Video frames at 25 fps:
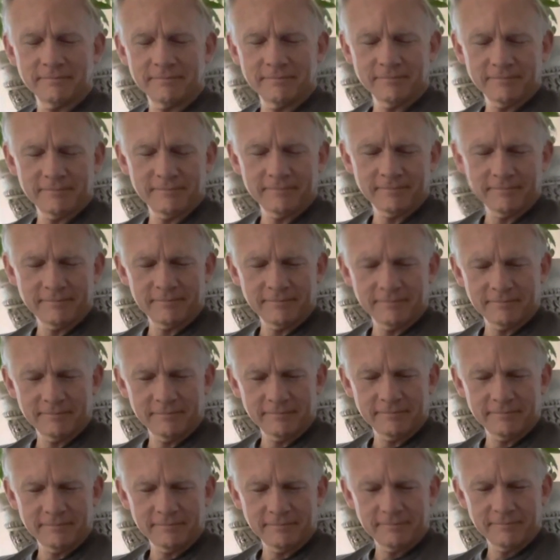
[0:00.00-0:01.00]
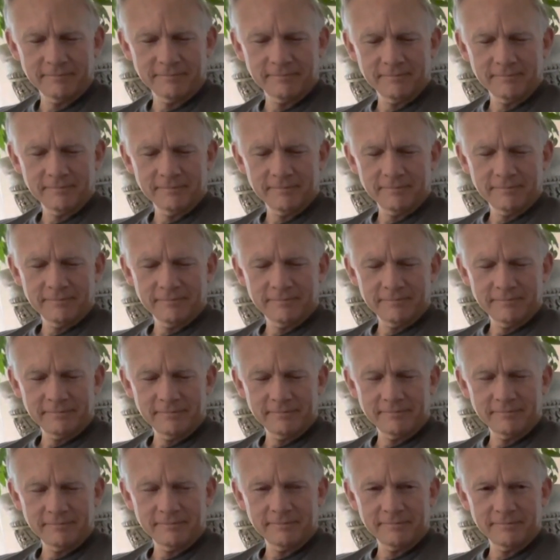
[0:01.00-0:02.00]

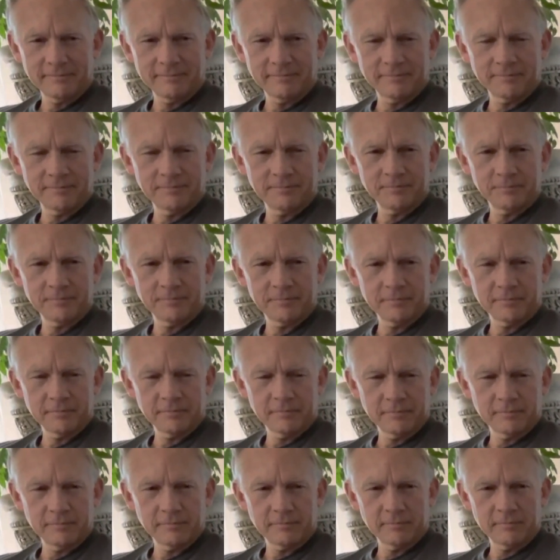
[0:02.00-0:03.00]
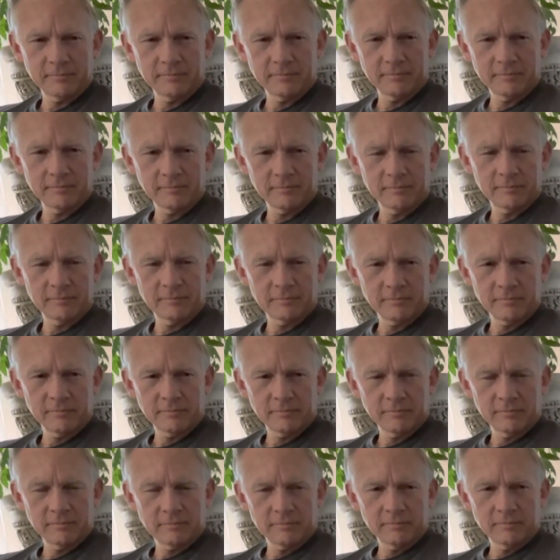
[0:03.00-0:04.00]

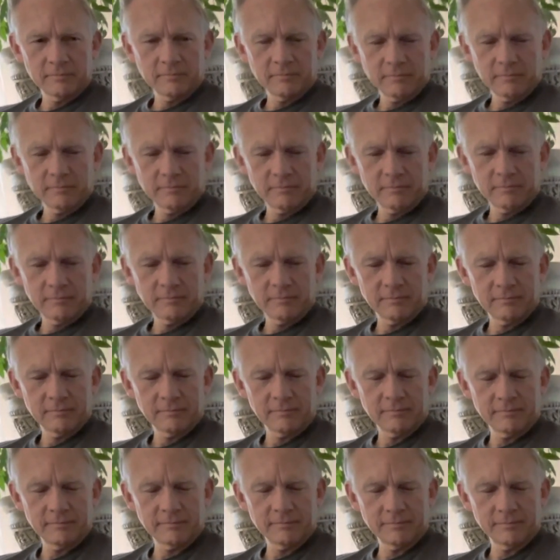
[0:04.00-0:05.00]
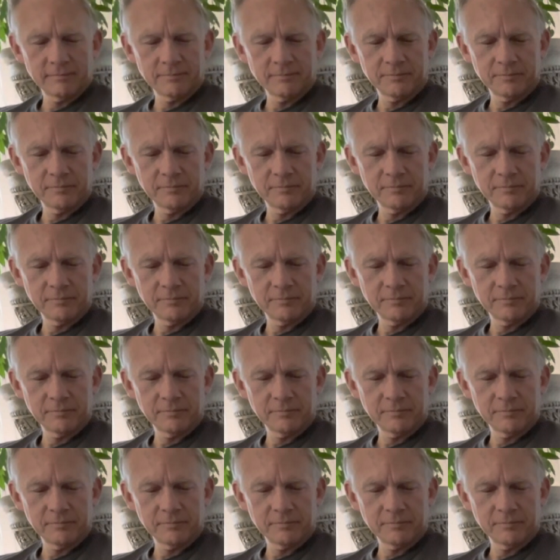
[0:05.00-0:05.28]
This person isn't speaking.